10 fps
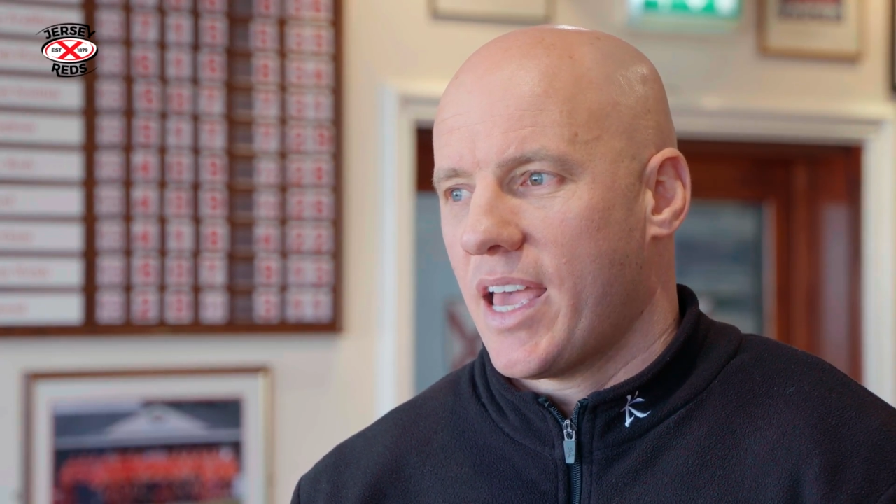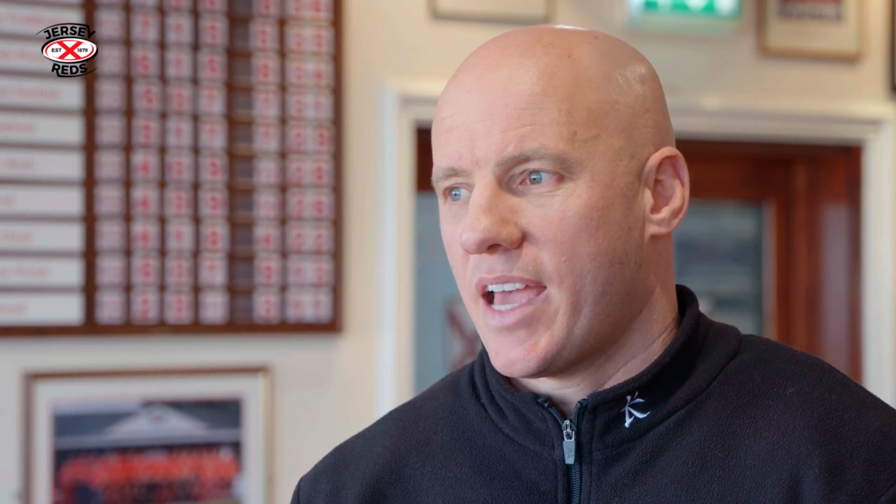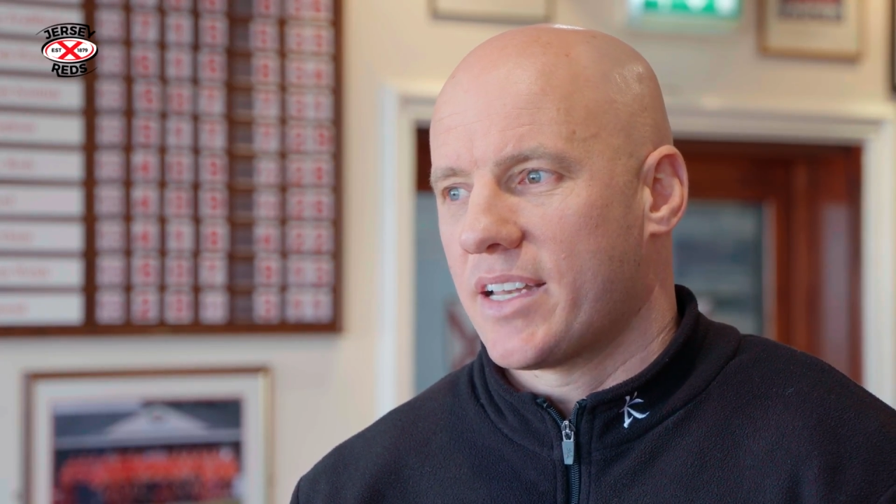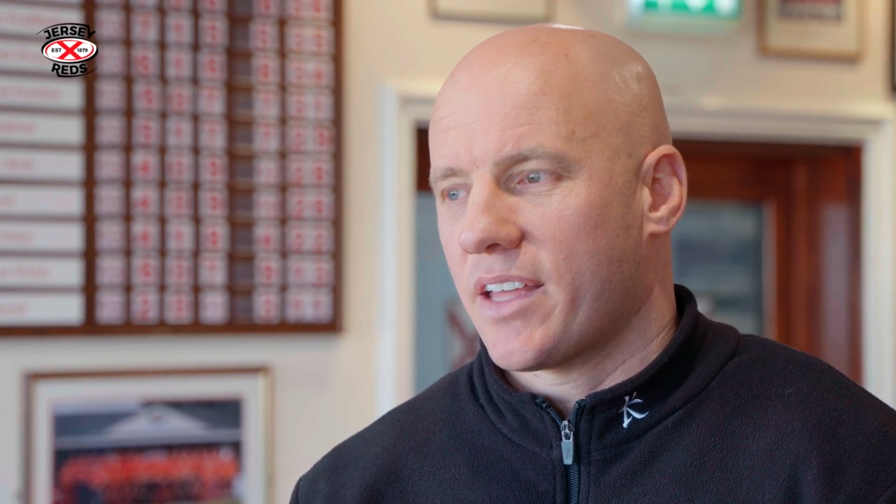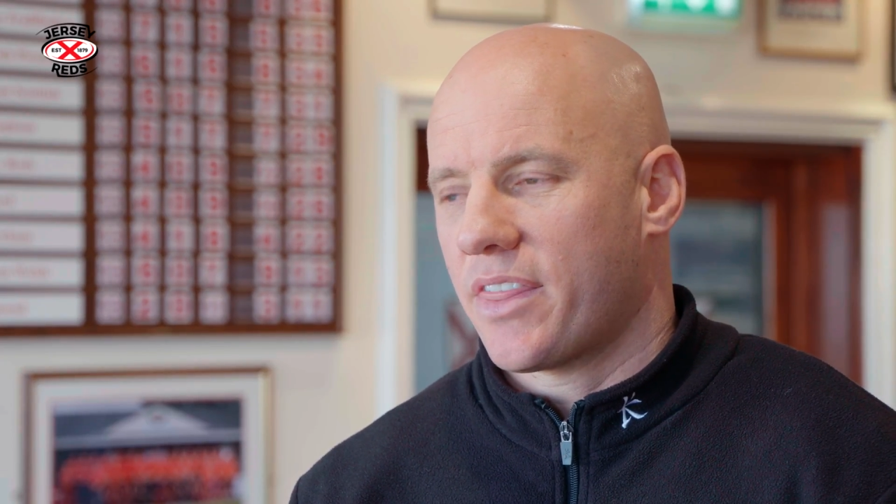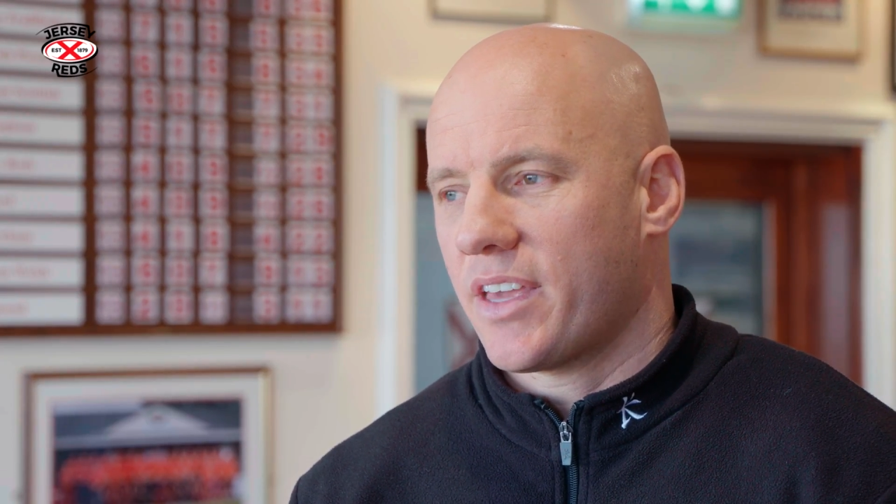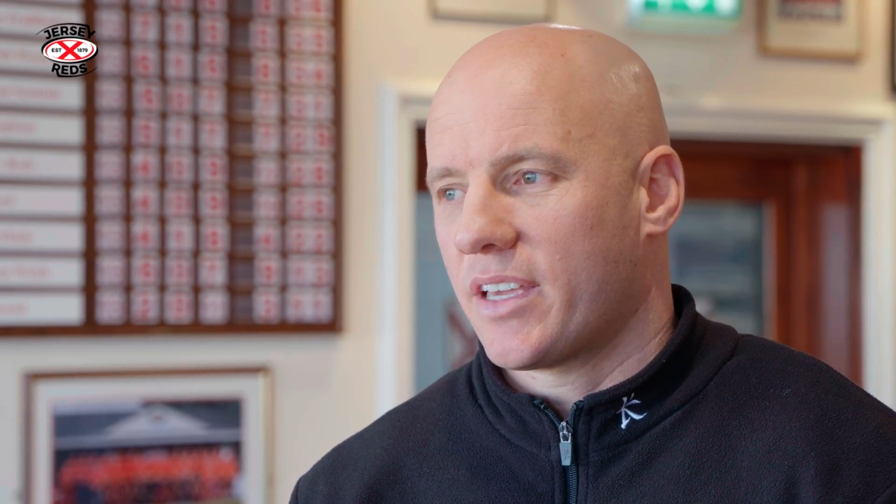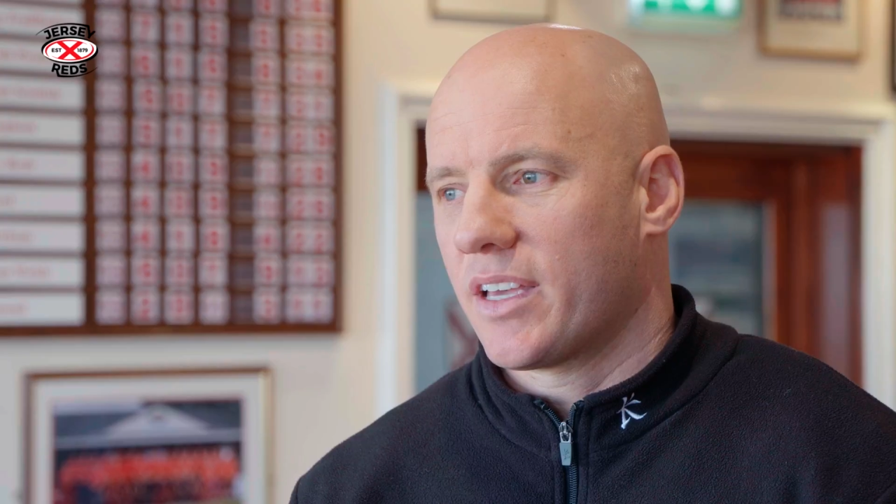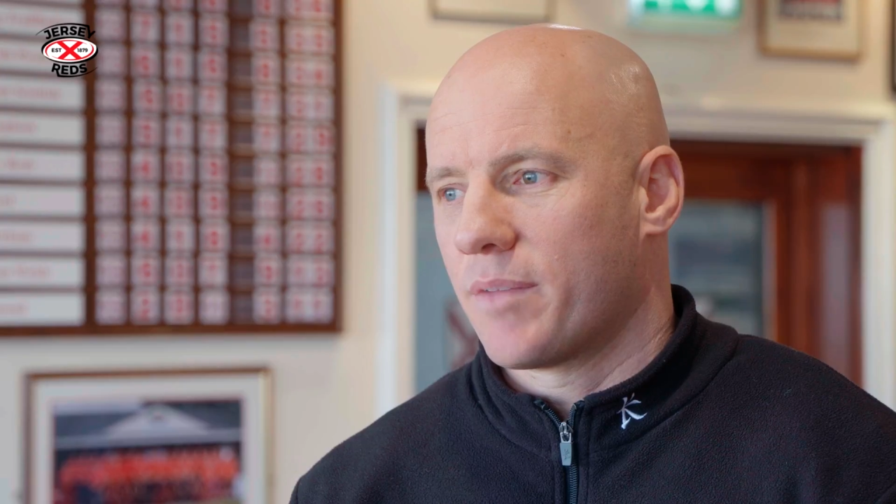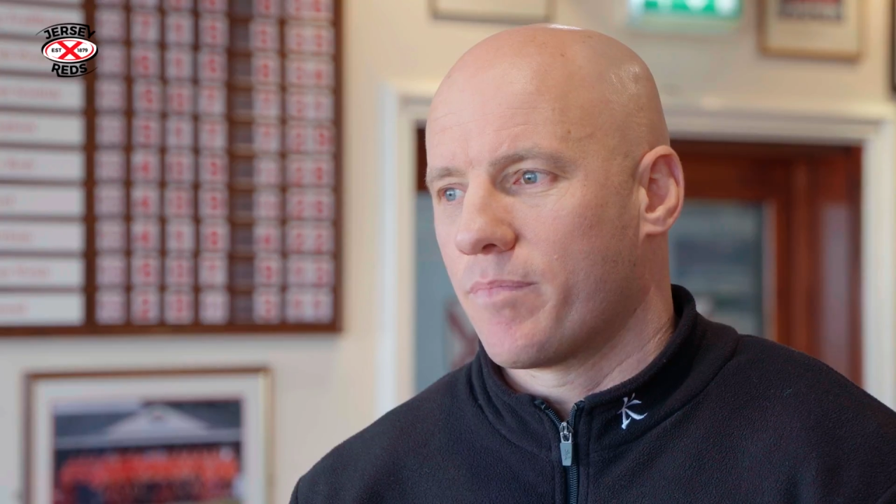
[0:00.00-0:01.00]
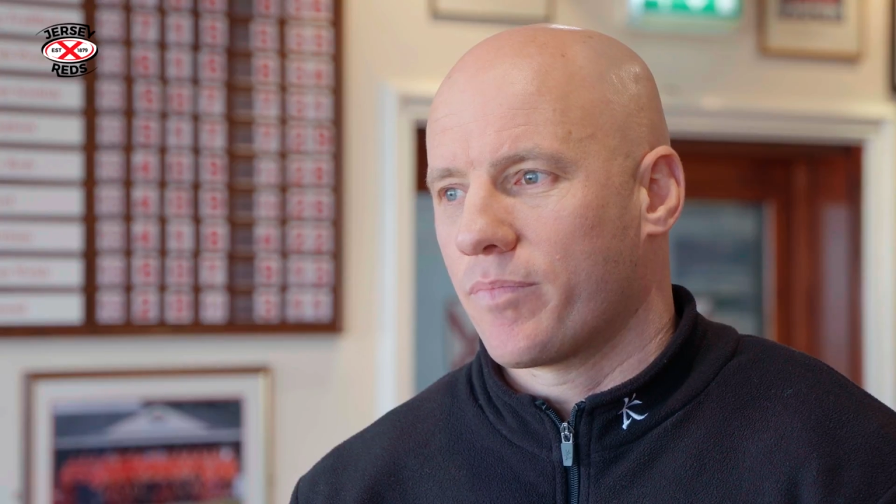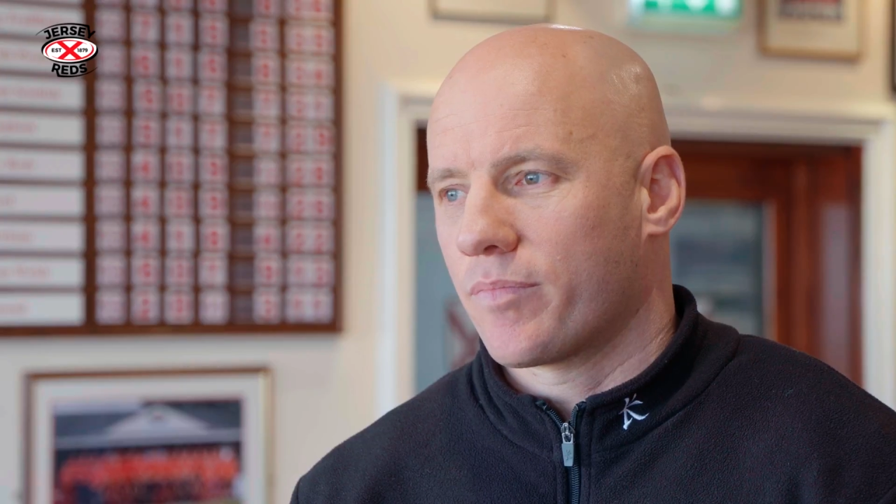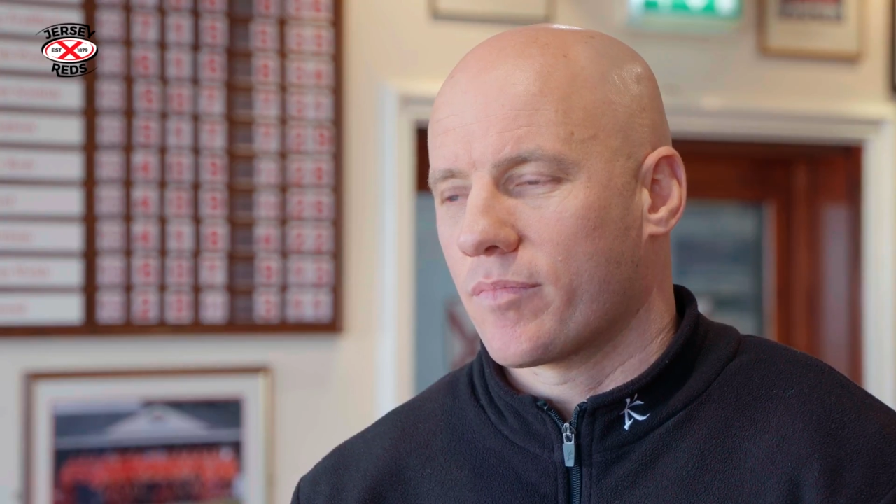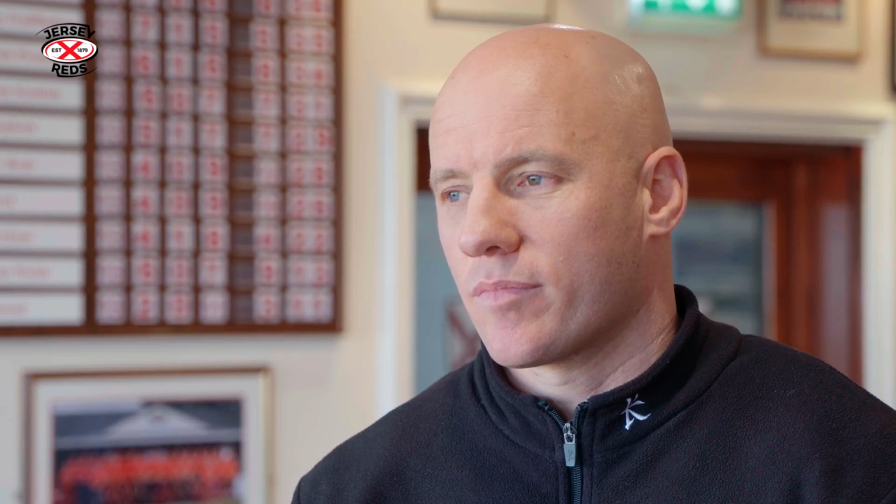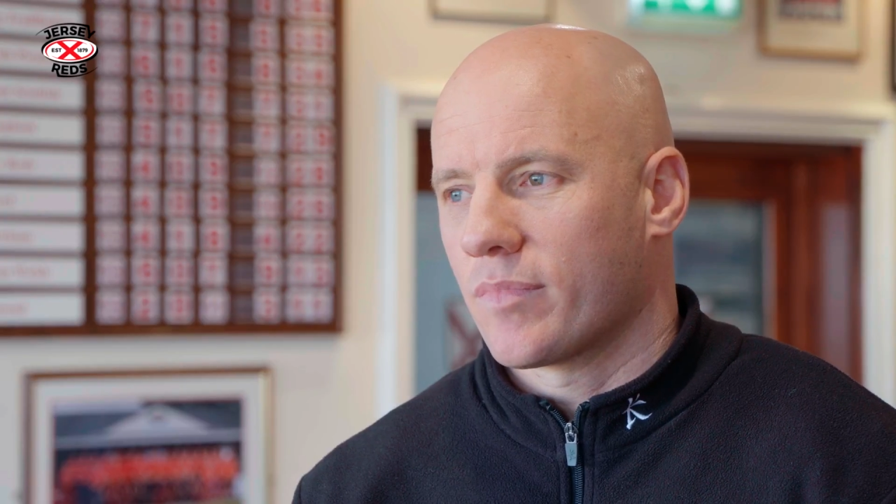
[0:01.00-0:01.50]
And I think,
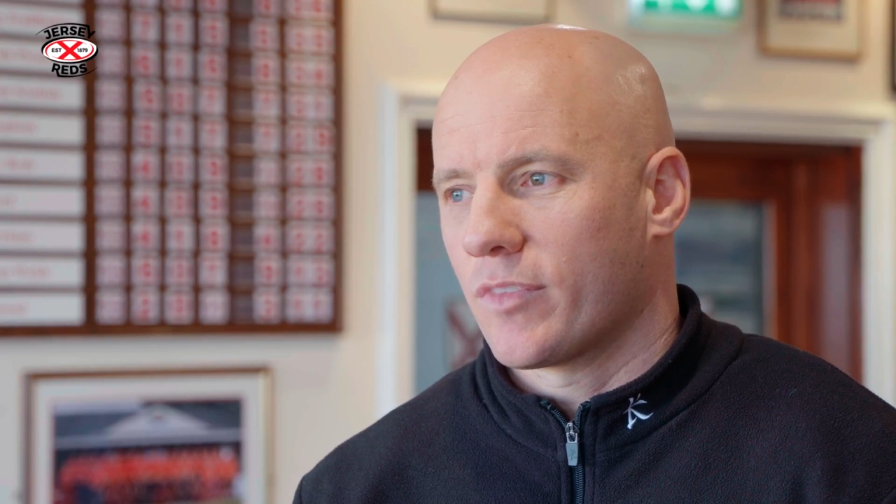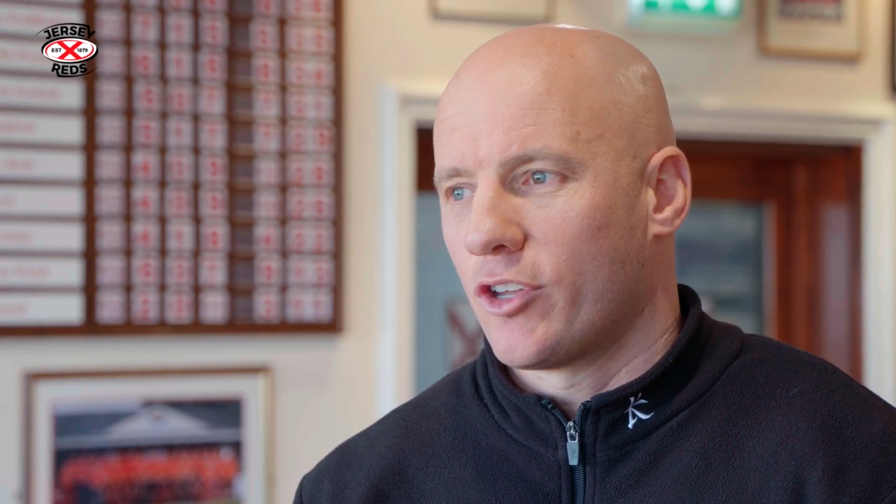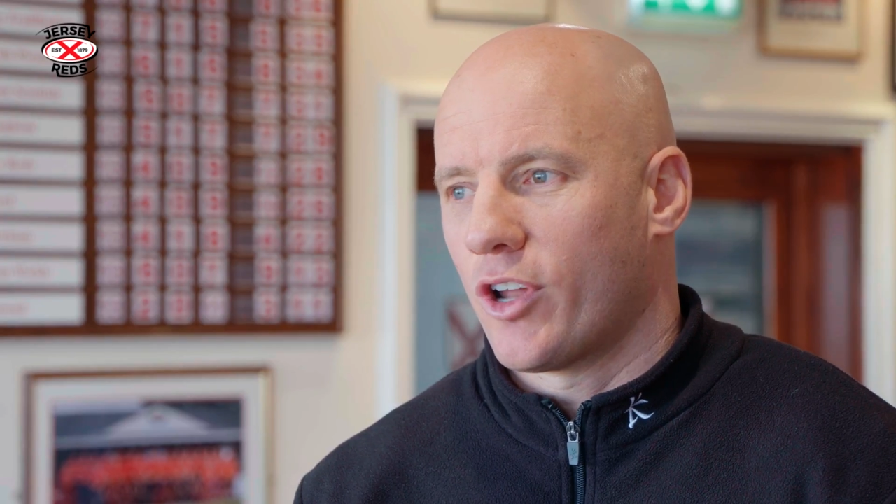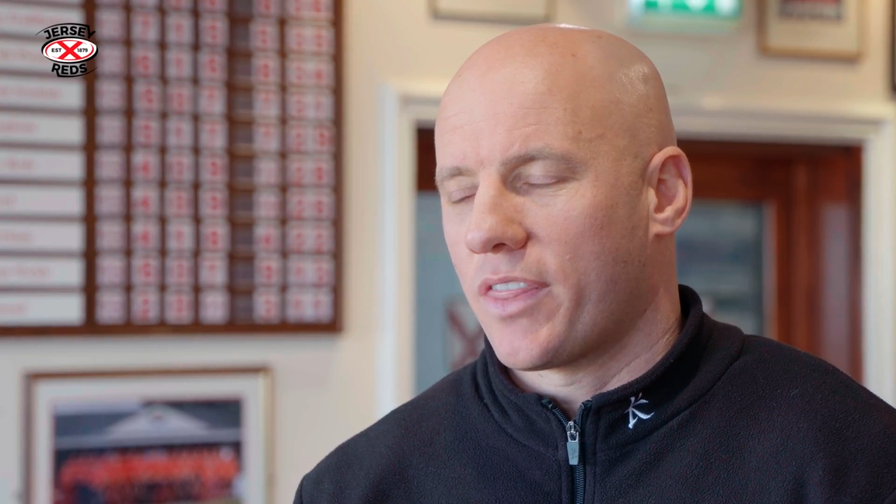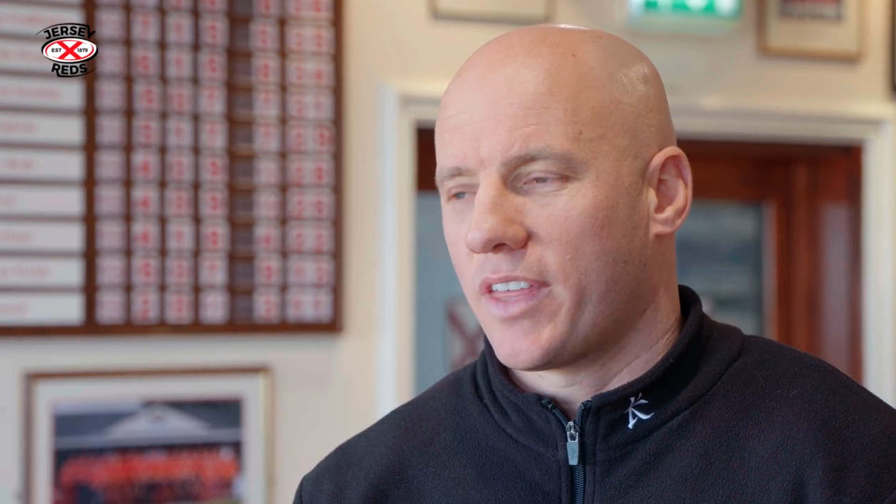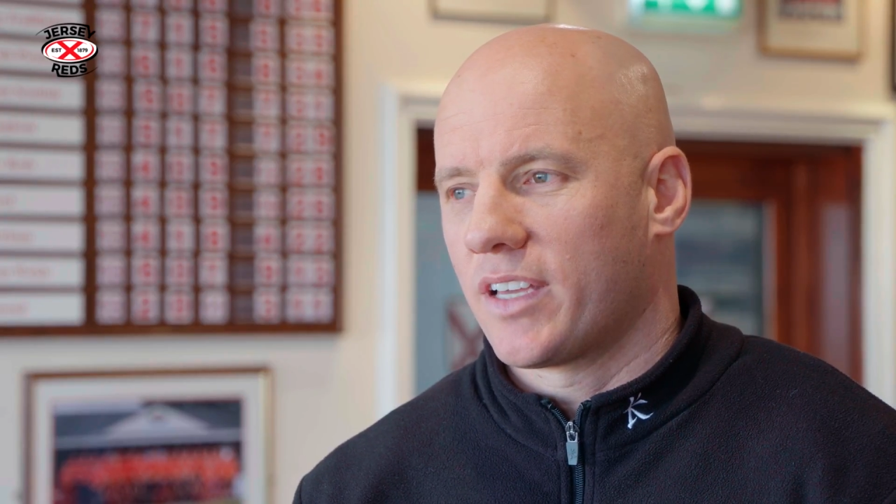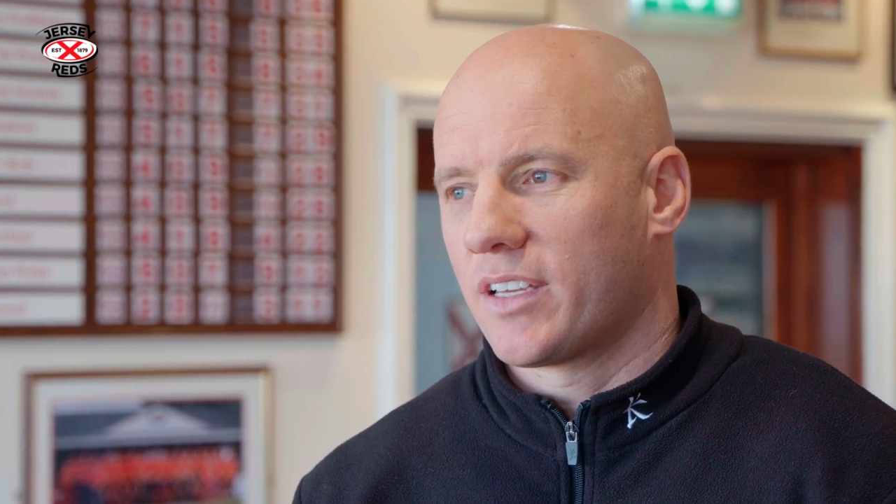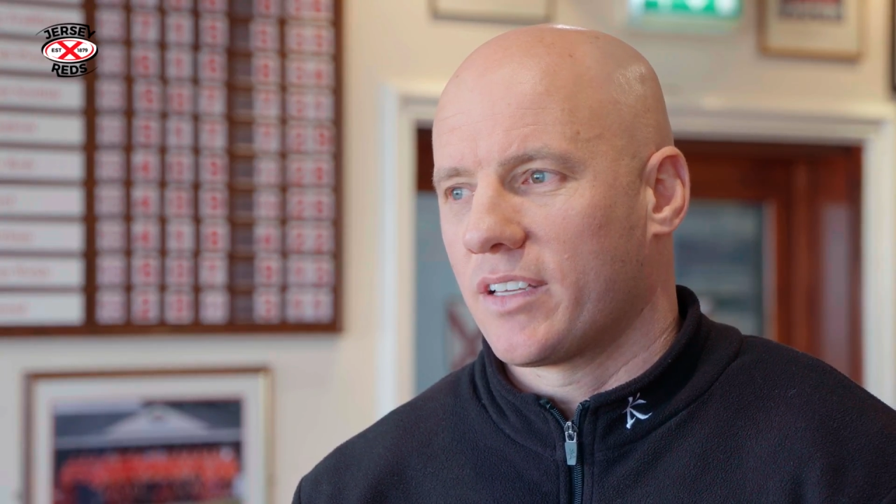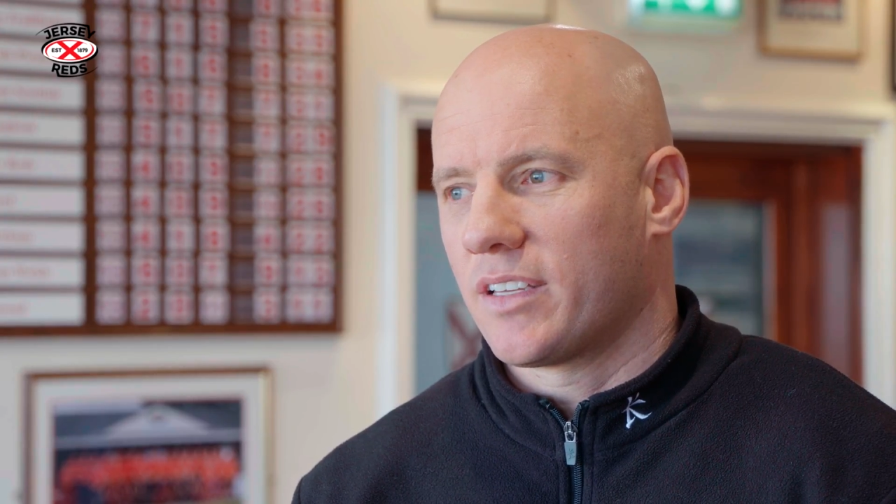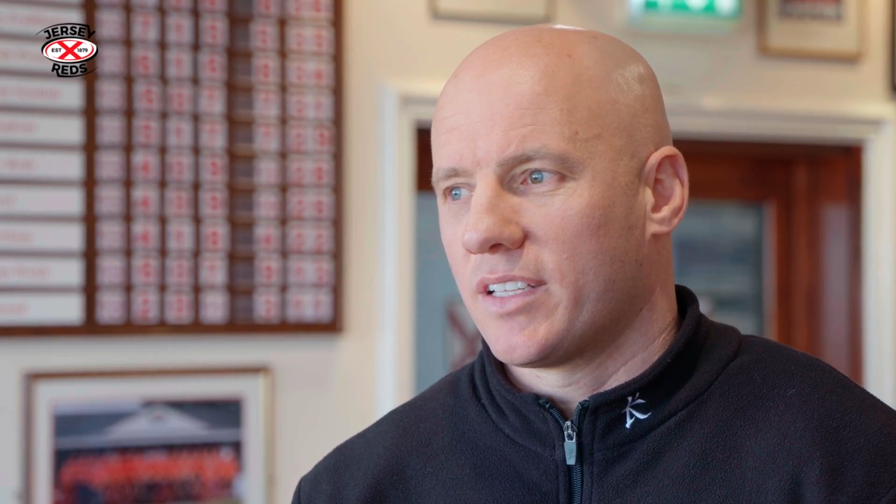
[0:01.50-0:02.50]
I think